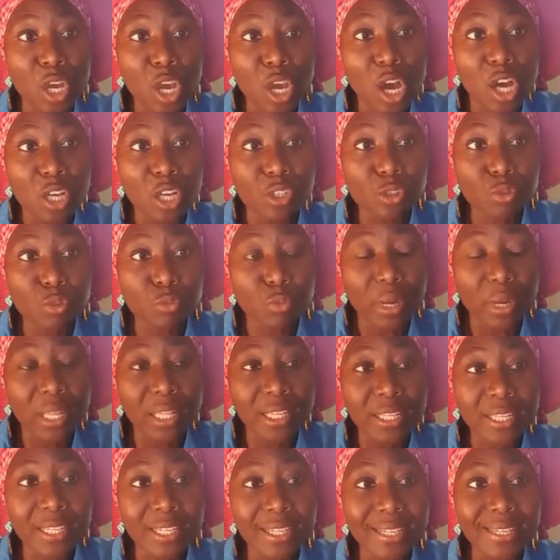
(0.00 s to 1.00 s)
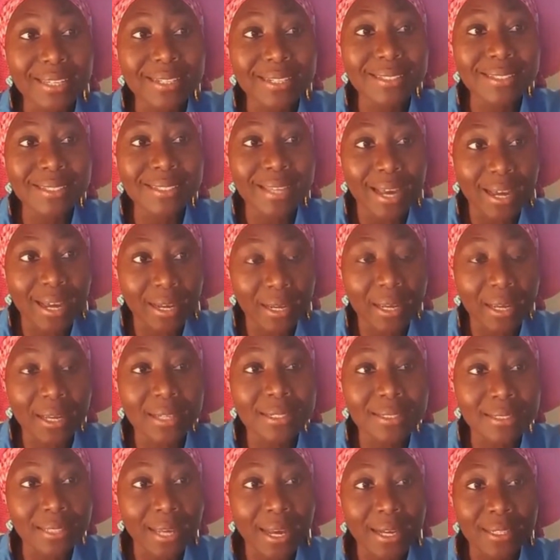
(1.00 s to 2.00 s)
Australia, and
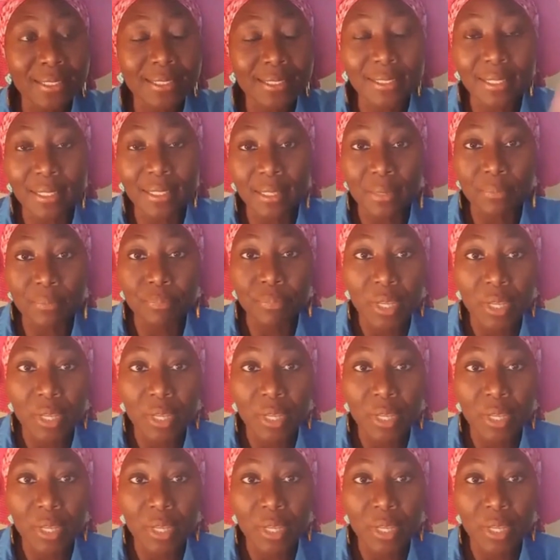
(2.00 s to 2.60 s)
Antarctica,